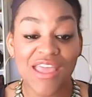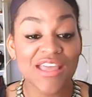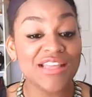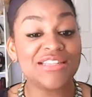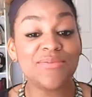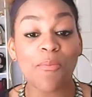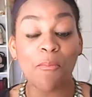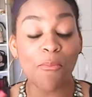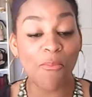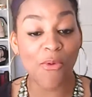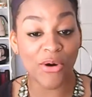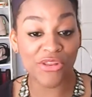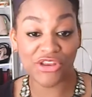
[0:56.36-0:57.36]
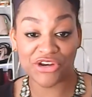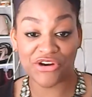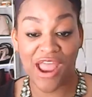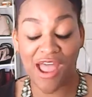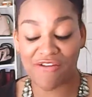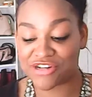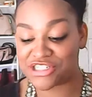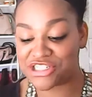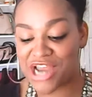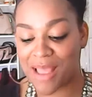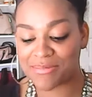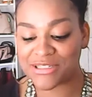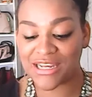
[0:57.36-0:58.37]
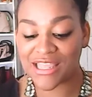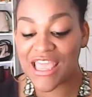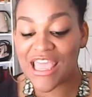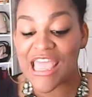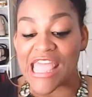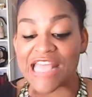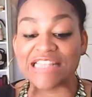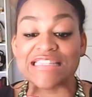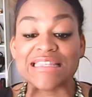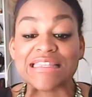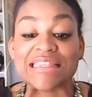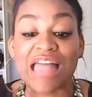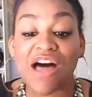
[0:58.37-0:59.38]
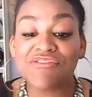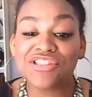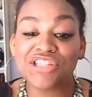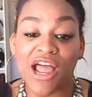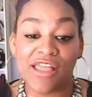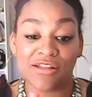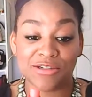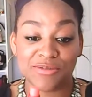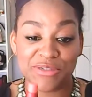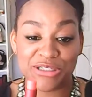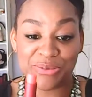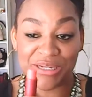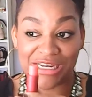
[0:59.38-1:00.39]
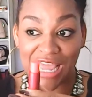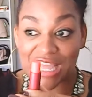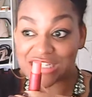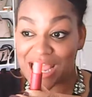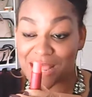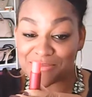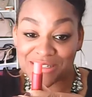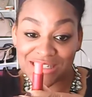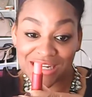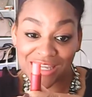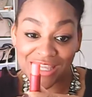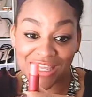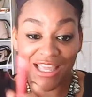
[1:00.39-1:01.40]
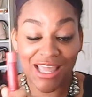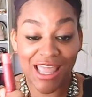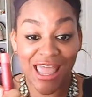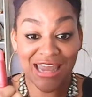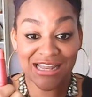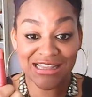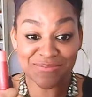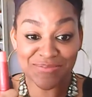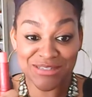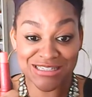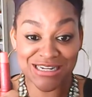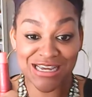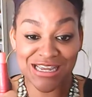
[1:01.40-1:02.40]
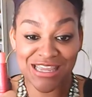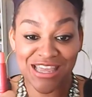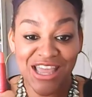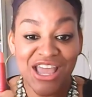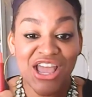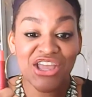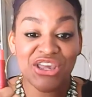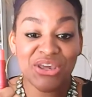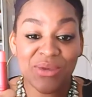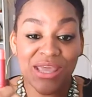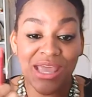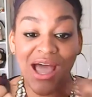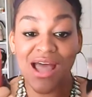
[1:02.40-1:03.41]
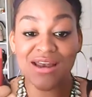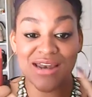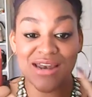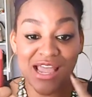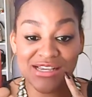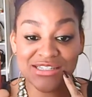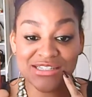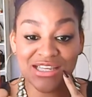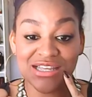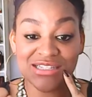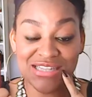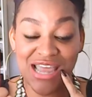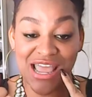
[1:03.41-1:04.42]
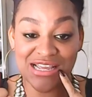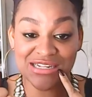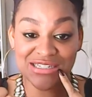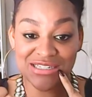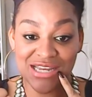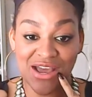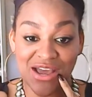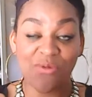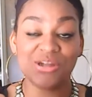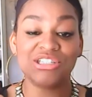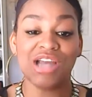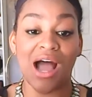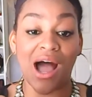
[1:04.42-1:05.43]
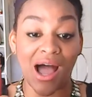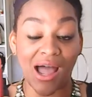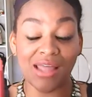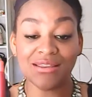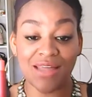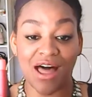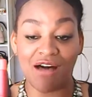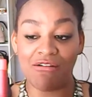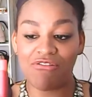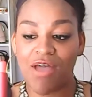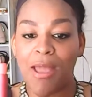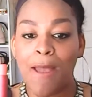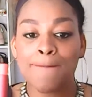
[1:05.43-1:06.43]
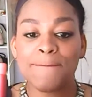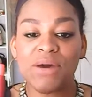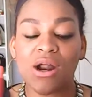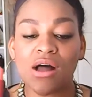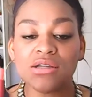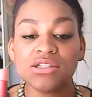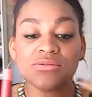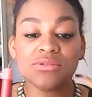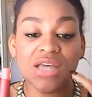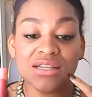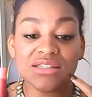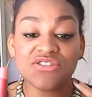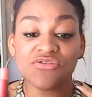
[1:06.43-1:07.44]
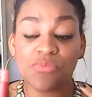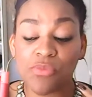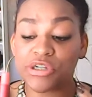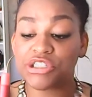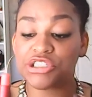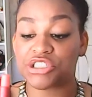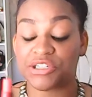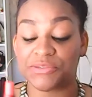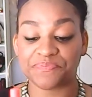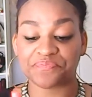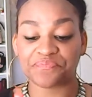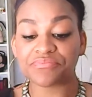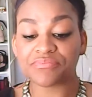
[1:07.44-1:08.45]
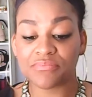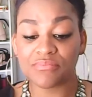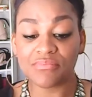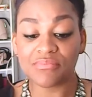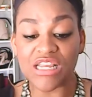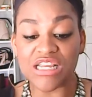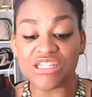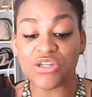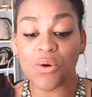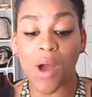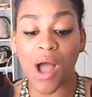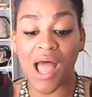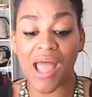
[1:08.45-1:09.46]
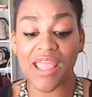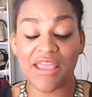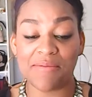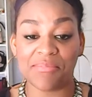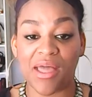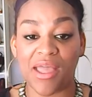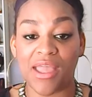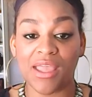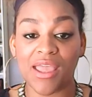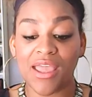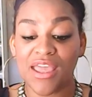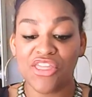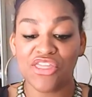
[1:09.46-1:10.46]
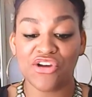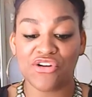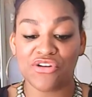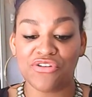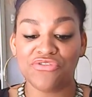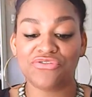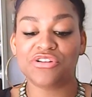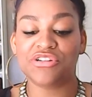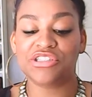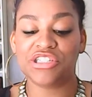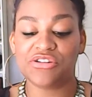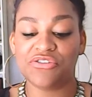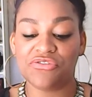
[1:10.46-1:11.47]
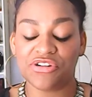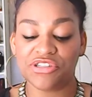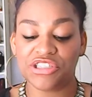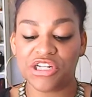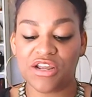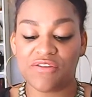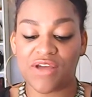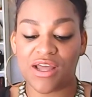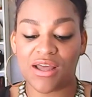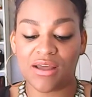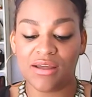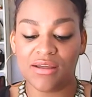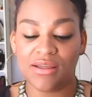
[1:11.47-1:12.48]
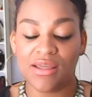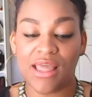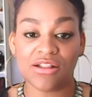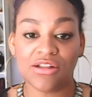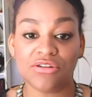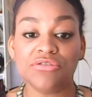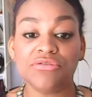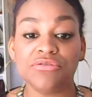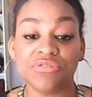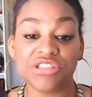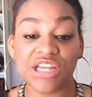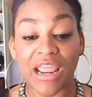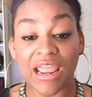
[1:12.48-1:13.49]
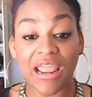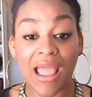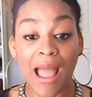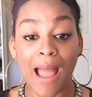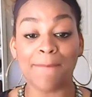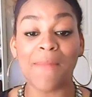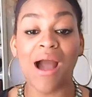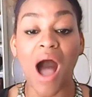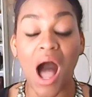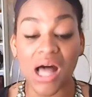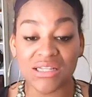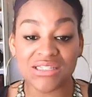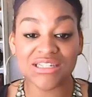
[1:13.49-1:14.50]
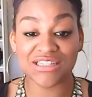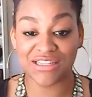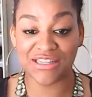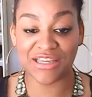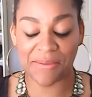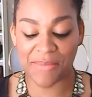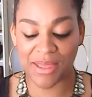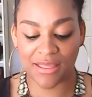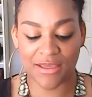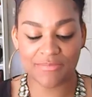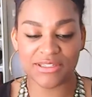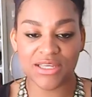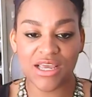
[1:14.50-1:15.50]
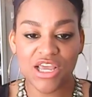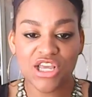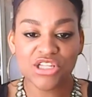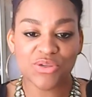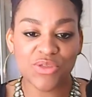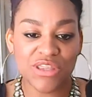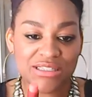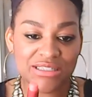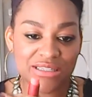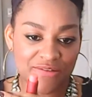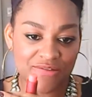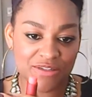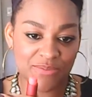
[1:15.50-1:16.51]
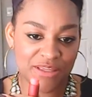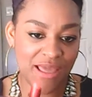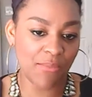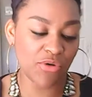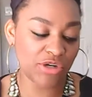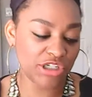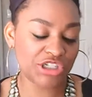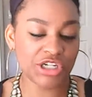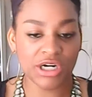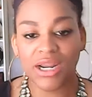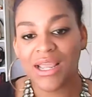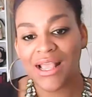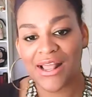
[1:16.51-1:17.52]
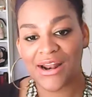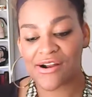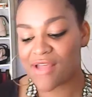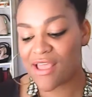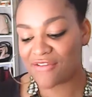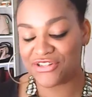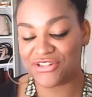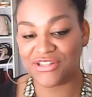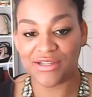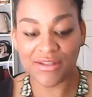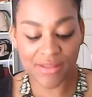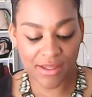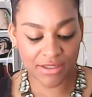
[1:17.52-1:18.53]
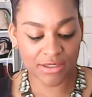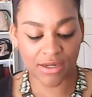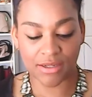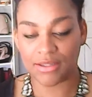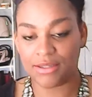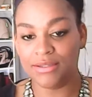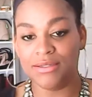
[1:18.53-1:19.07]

It's more than your average chapstick. It's the love child between a chapstick and a lipstick. You get a nice tint, which I love, but also tons of moisture. So I am like the girl version of a LL Cool J. I'm constantly licking my lips. So this gives me that moisture and I don't have to lick like a dog.